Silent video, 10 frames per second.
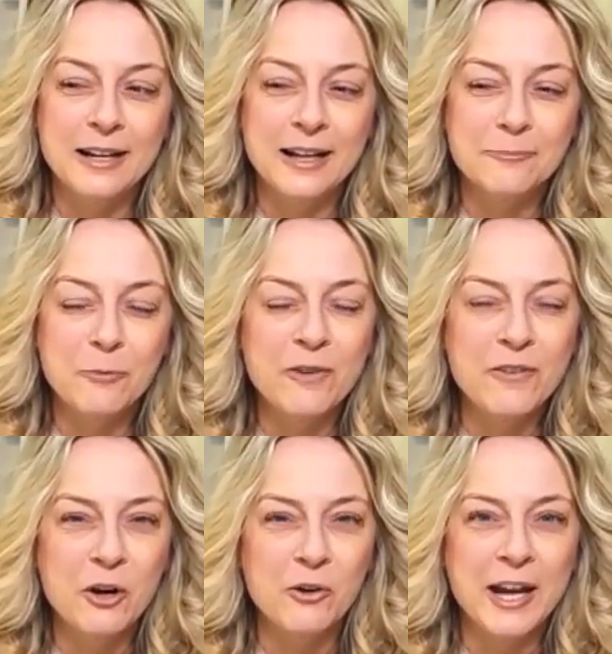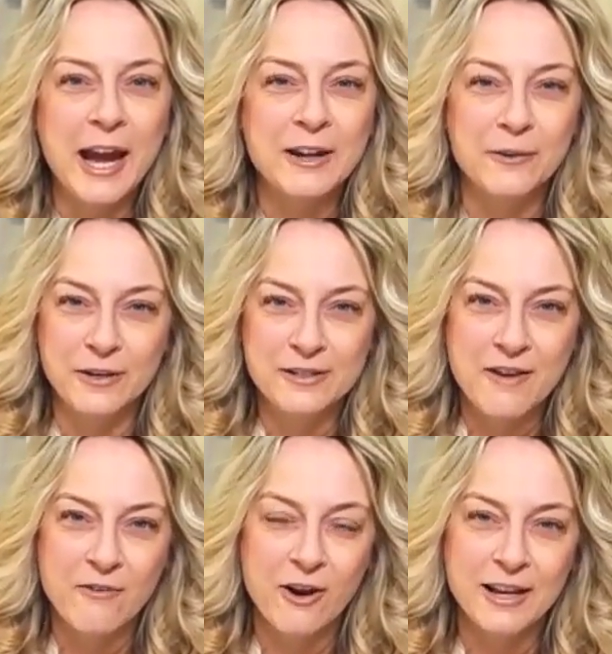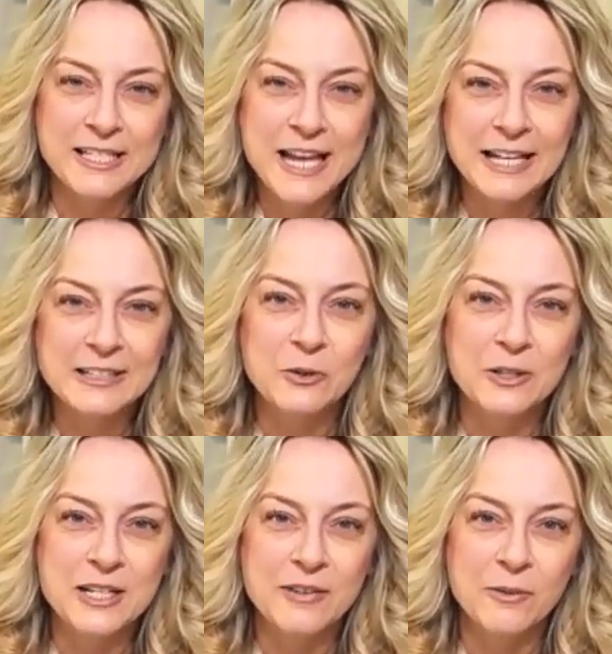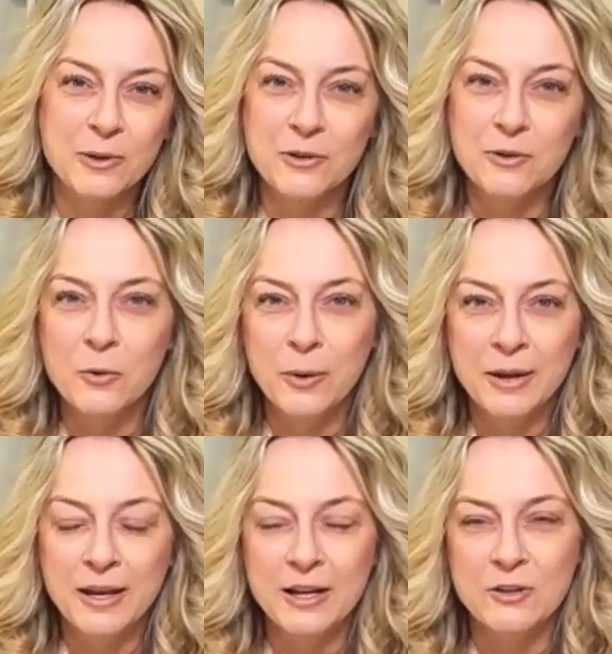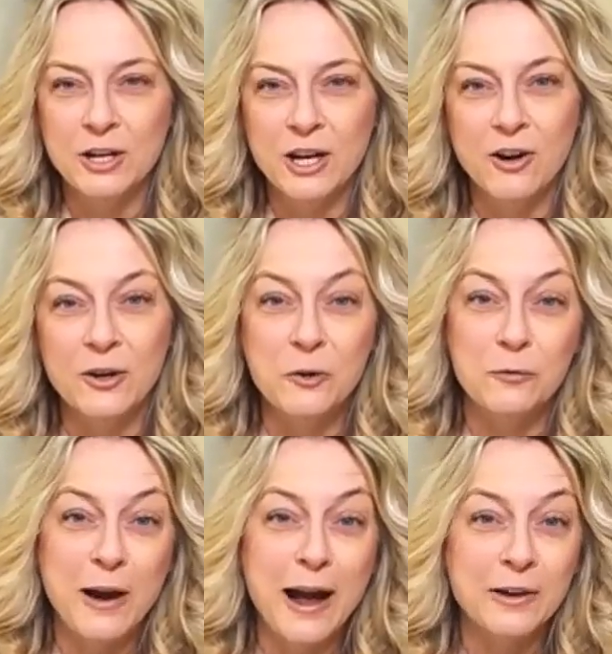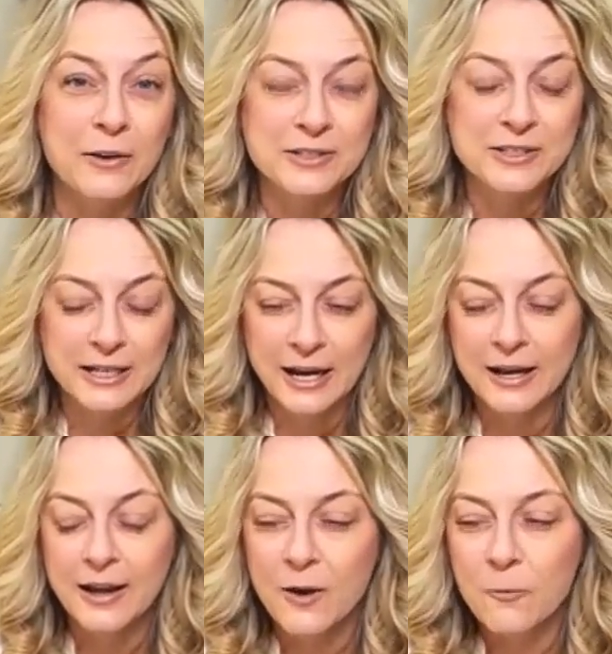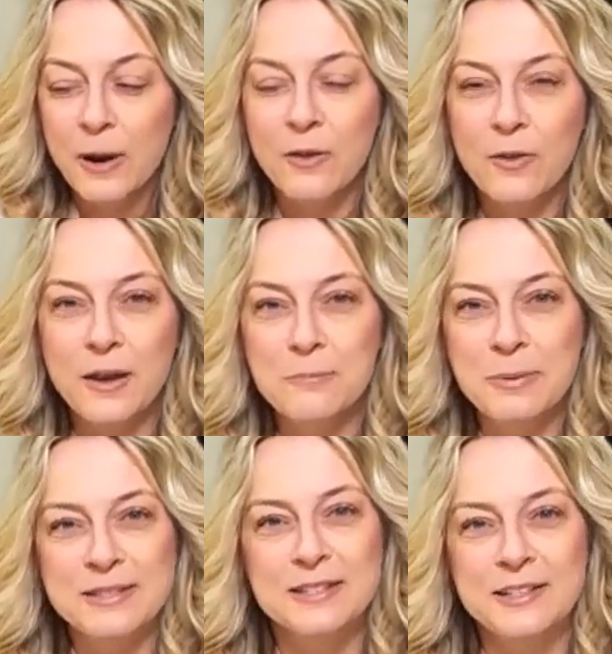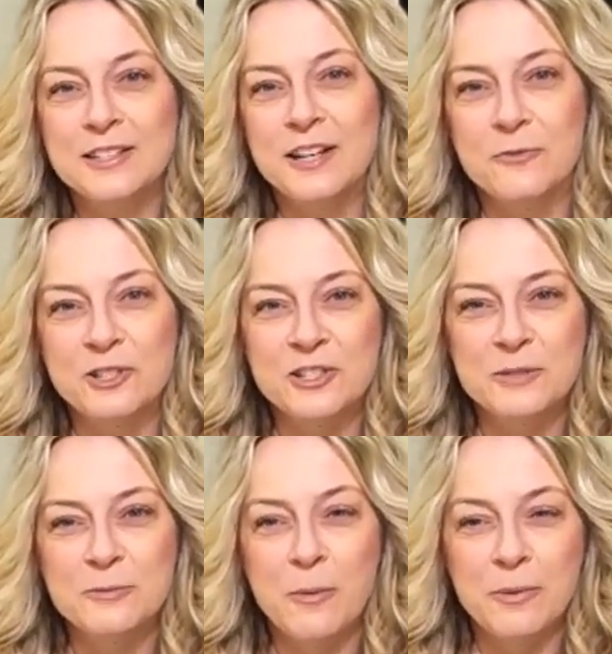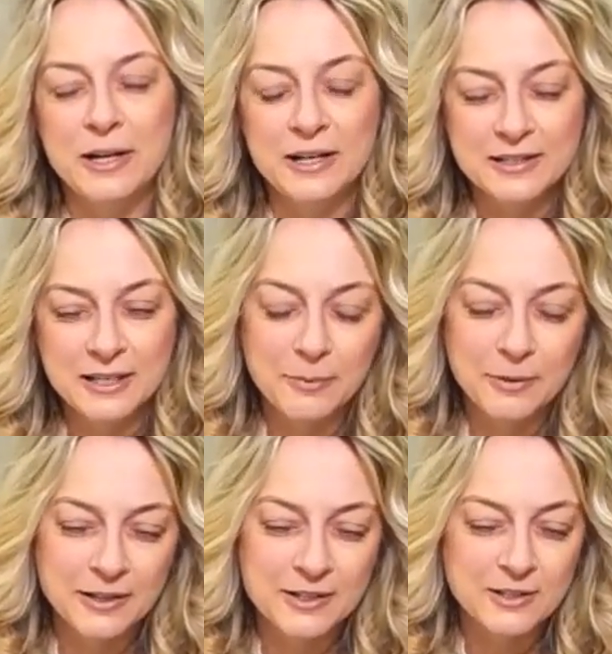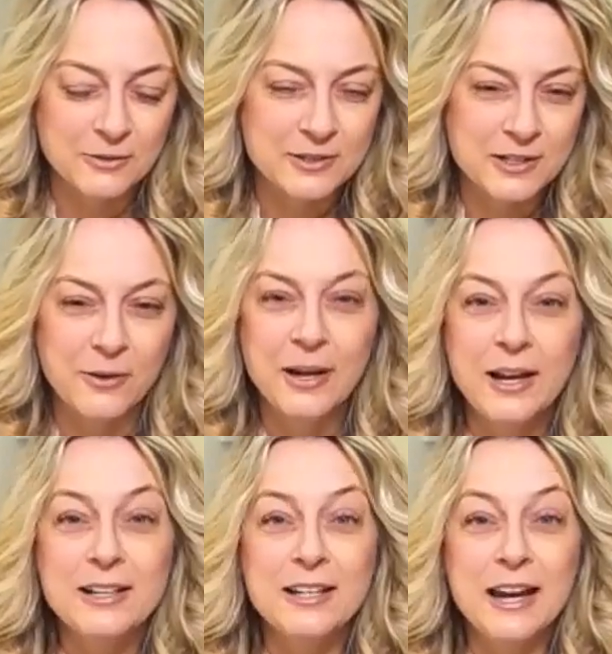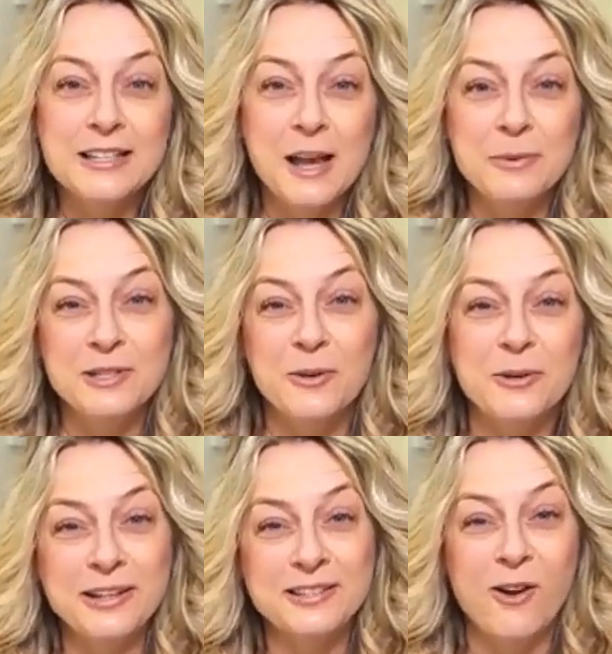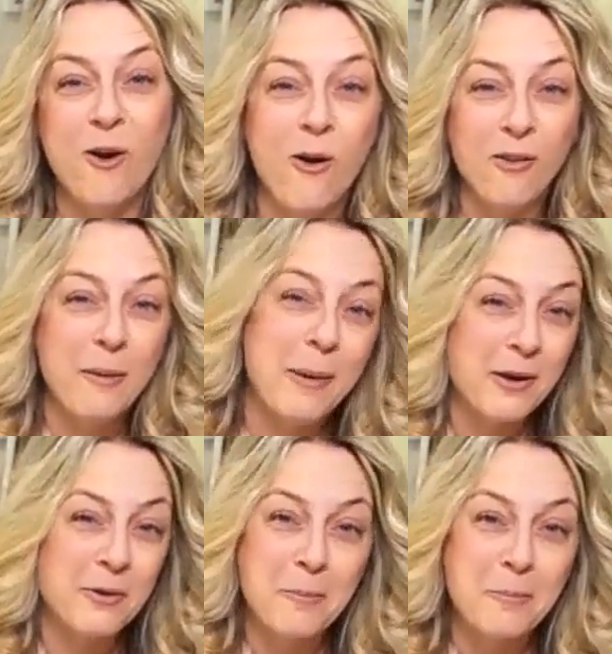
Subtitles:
more of a creative endeavor and a technical endeavor with your equipment and your gear and your files today, rather than business stuff, which is what we typically do. So today's episode is all about